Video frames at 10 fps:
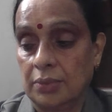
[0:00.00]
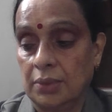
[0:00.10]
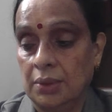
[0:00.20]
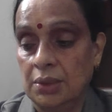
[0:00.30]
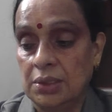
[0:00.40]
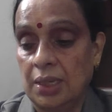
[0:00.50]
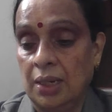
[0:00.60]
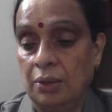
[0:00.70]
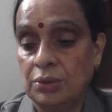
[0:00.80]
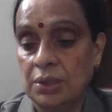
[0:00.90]
this
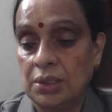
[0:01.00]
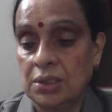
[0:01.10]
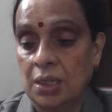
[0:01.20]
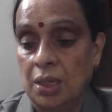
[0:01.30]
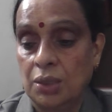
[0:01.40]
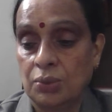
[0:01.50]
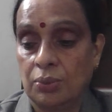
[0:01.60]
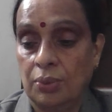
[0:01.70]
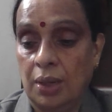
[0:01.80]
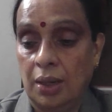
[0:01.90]
allows us
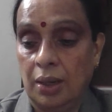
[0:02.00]
to